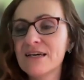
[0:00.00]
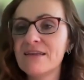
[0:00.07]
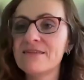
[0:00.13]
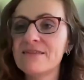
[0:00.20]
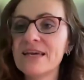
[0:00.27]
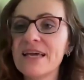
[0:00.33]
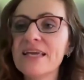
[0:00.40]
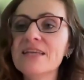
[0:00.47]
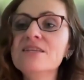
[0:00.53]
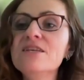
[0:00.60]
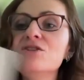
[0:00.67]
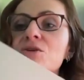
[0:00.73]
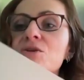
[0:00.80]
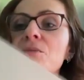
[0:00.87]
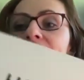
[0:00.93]
they
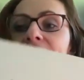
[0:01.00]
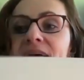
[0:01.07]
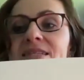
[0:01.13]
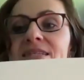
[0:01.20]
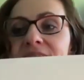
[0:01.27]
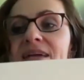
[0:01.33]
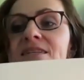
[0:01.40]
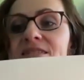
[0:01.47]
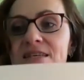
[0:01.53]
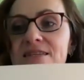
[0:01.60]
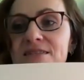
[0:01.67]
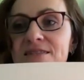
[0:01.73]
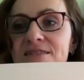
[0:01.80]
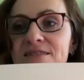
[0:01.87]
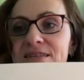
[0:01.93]
need to make a
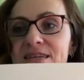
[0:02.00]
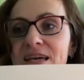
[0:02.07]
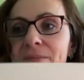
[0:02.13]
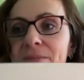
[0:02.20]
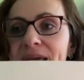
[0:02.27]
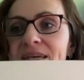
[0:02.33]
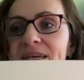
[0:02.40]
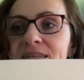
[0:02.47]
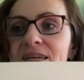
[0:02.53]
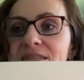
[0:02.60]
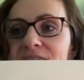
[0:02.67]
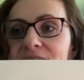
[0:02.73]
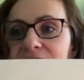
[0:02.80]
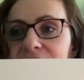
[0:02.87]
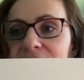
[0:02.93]
sentence, okay? Make a
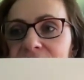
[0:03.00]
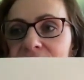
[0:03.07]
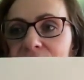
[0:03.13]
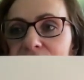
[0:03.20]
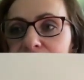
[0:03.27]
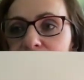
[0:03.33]
sentence out of